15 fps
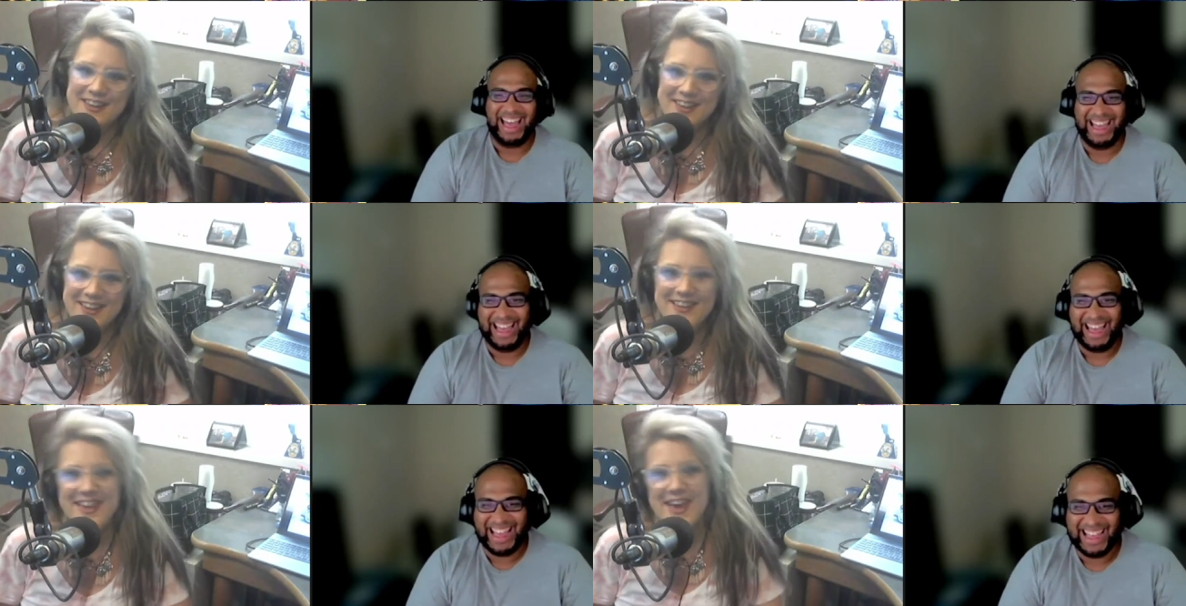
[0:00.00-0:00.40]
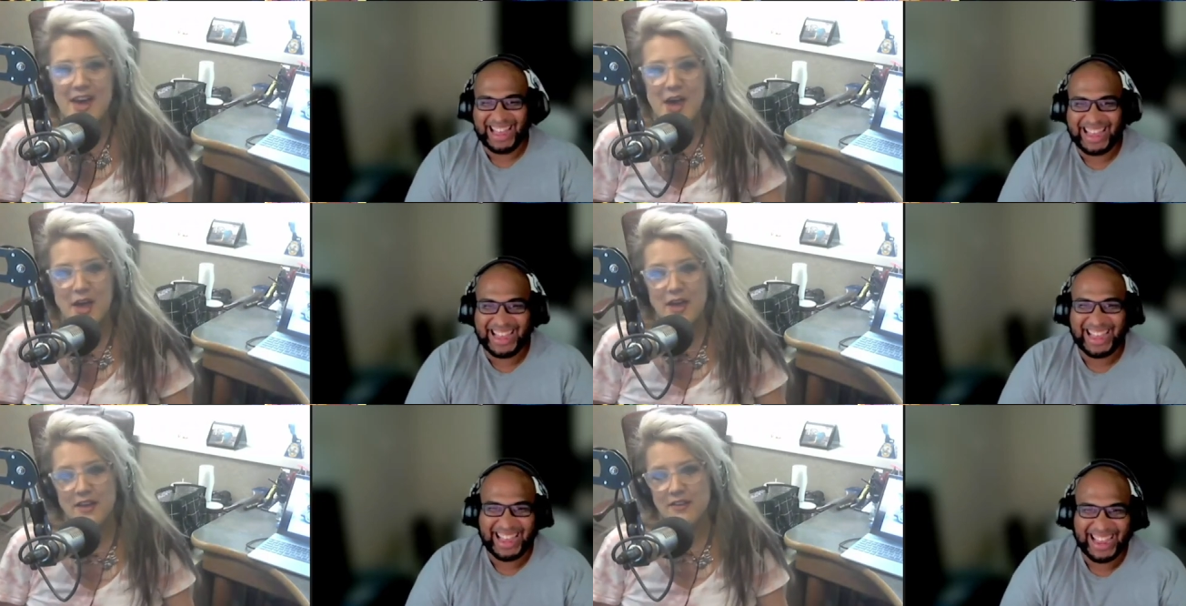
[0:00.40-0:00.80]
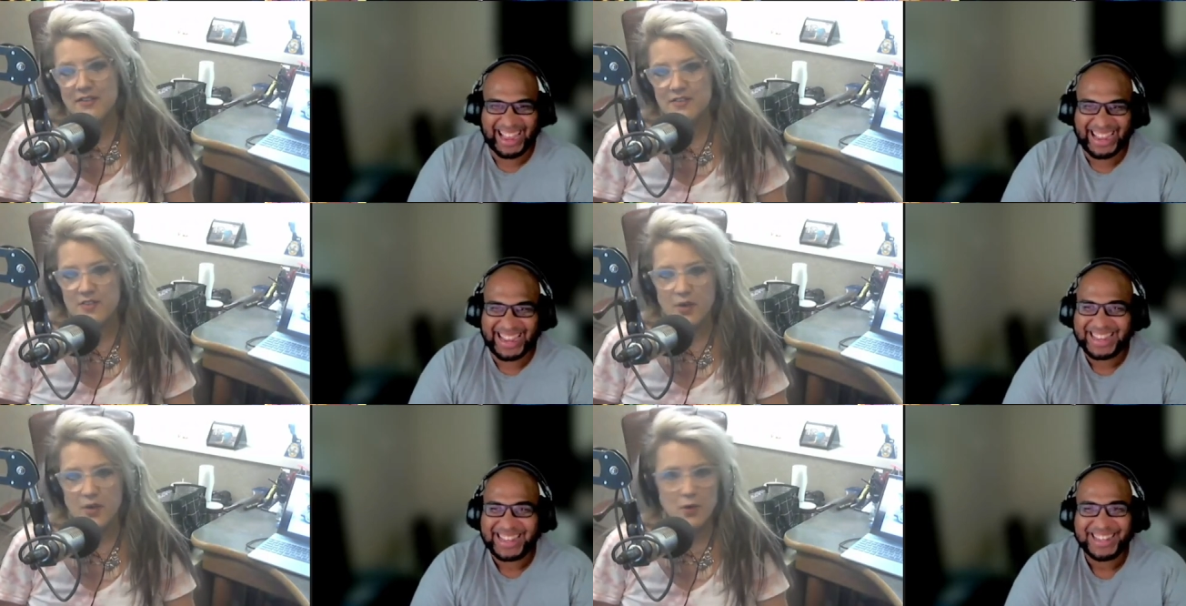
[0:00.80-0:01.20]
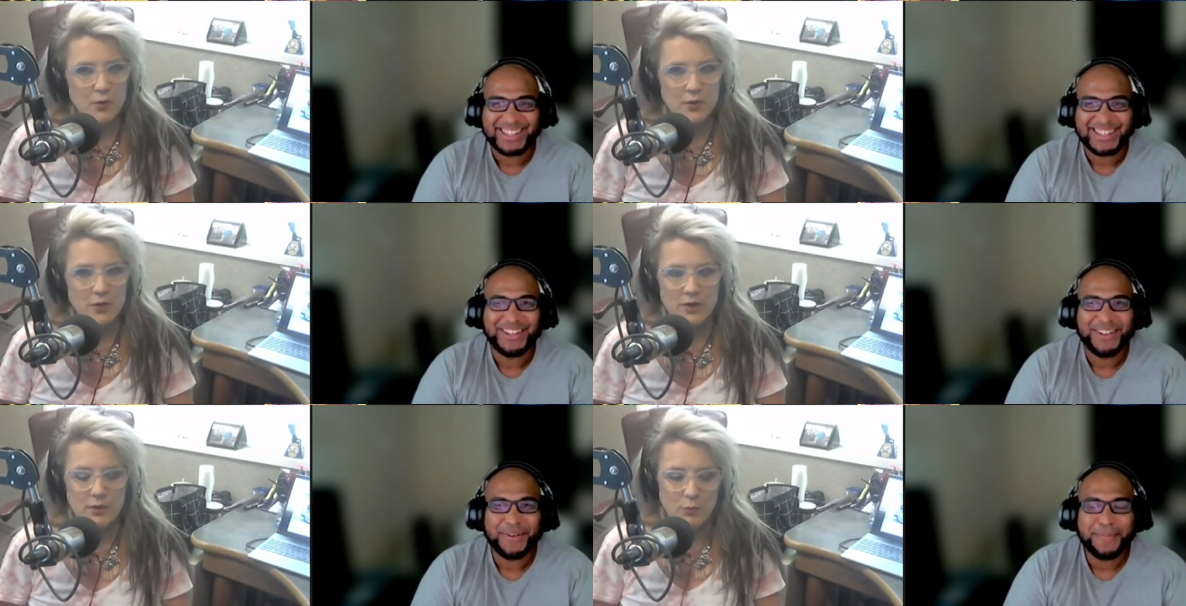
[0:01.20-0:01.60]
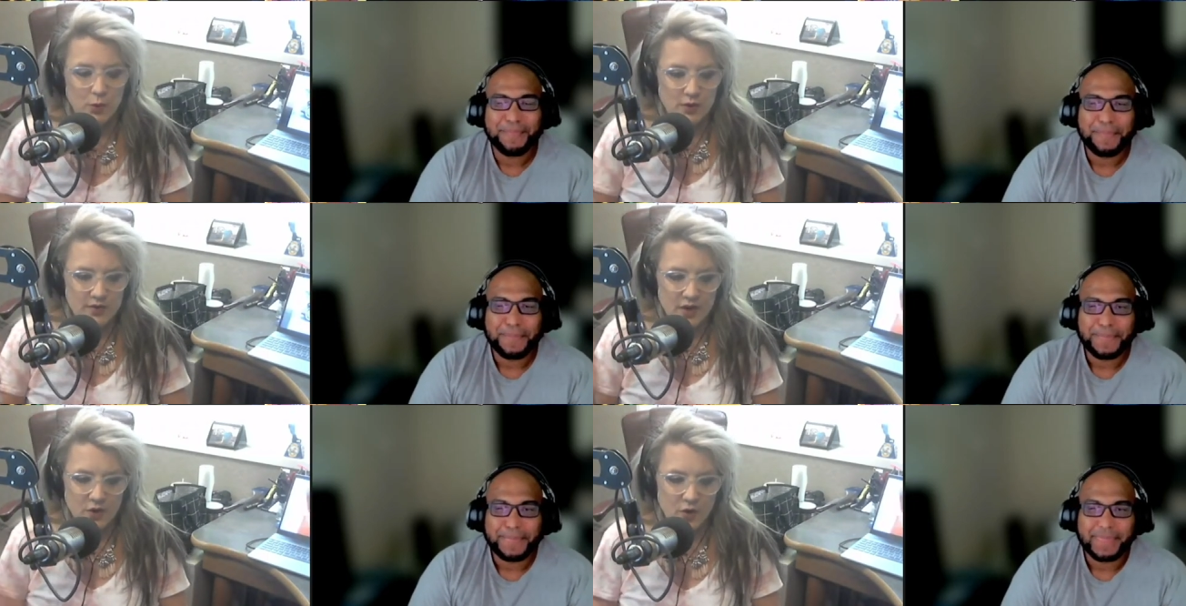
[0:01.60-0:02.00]
Speaker 1: uh, yeah, and so it
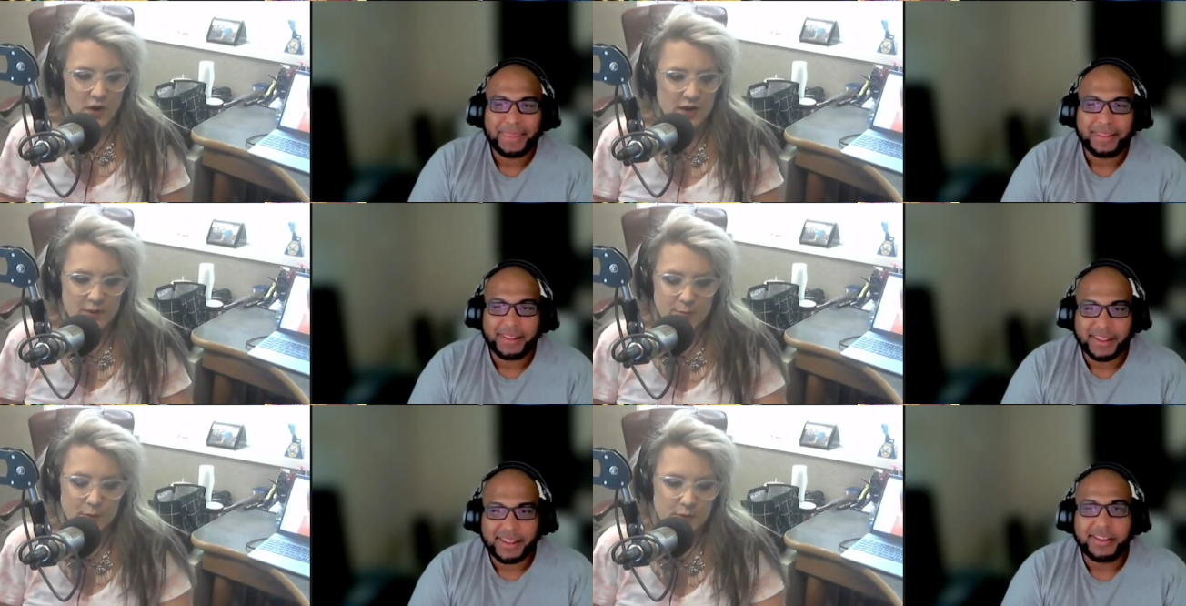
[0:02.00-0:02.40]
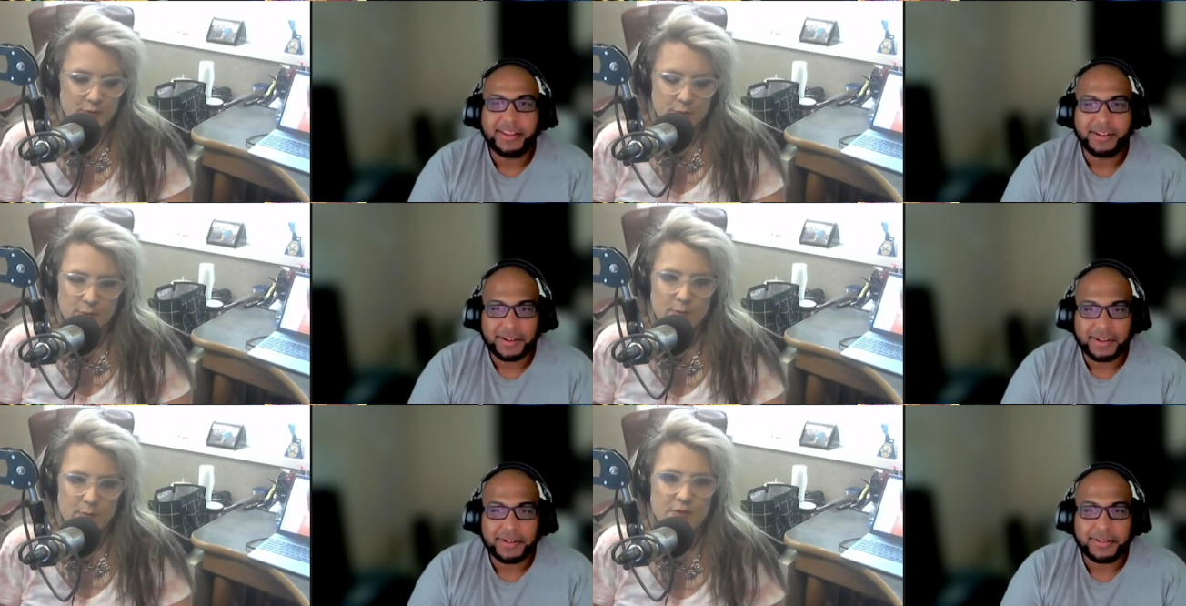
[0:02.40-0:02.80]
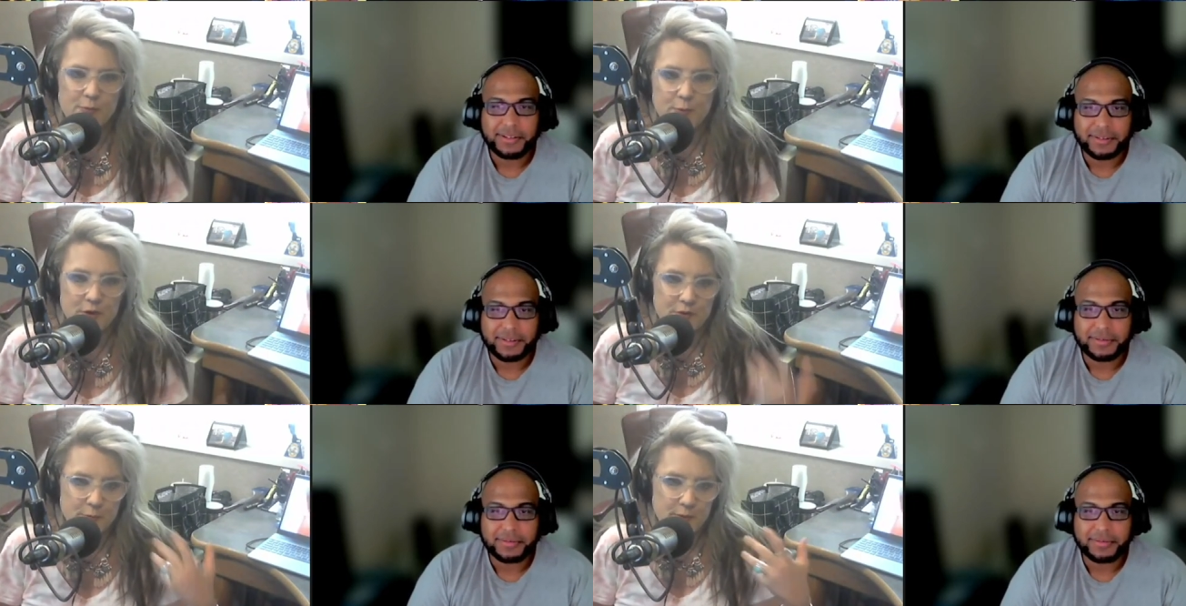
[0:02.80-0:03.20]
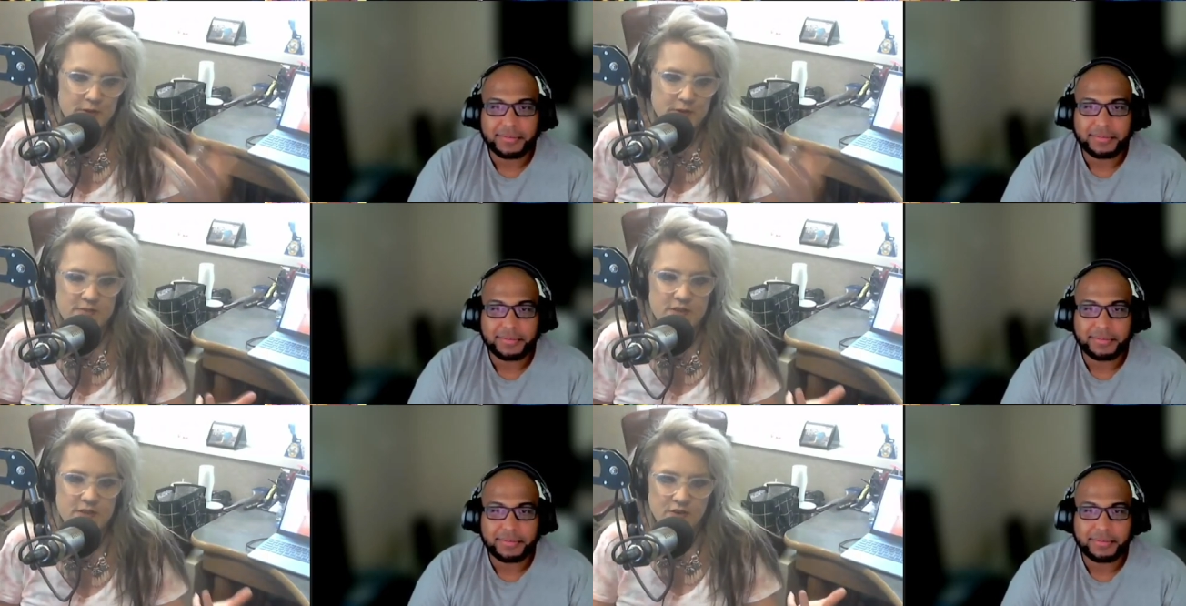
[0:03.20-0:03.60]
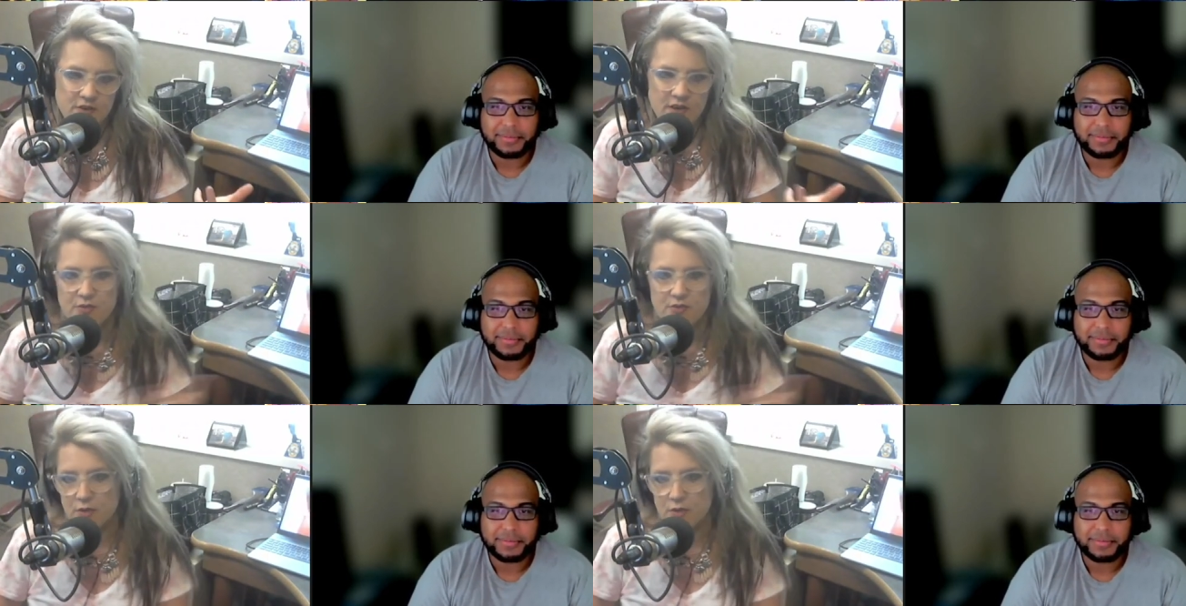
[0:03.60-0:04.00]
worked out great with with my experience being a singer,
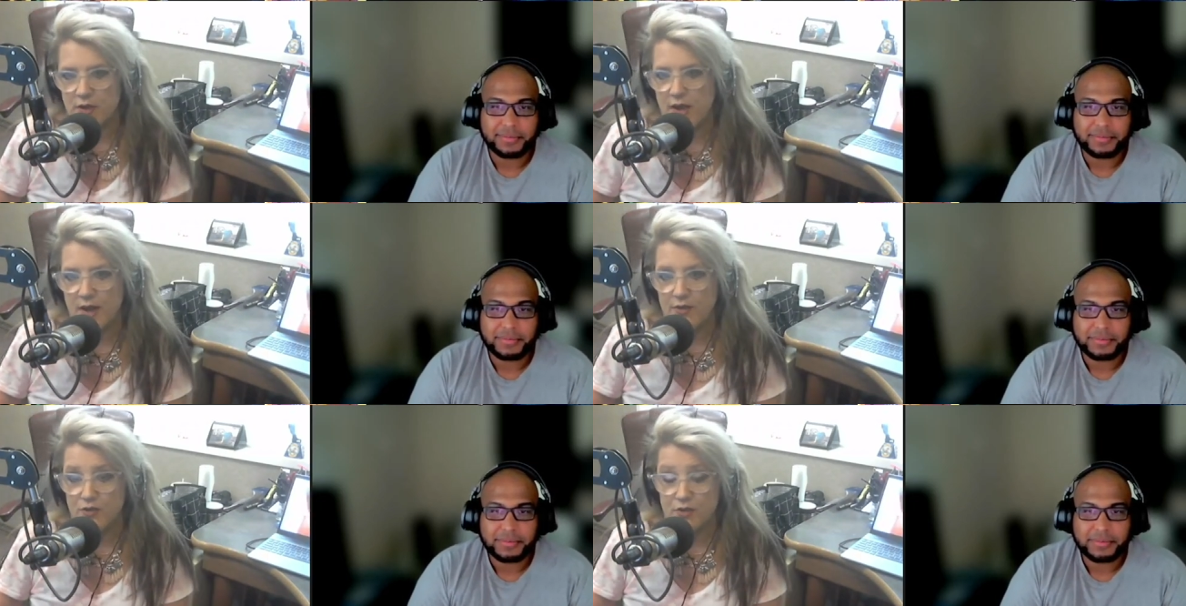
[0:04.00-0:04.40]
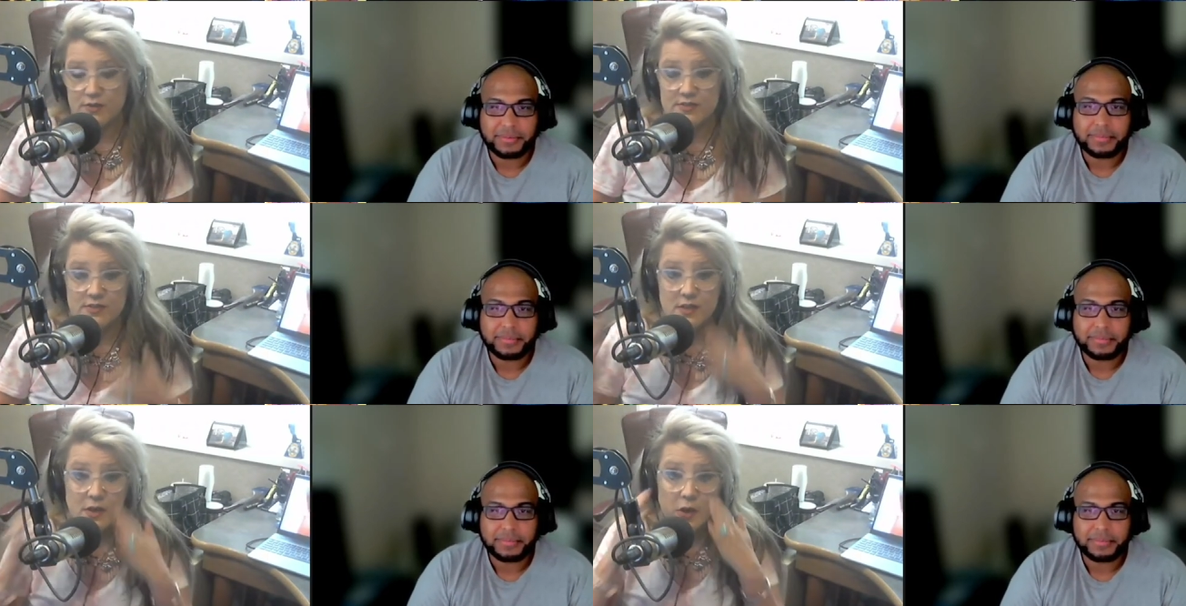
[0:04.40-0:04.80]
dancer, and an actress.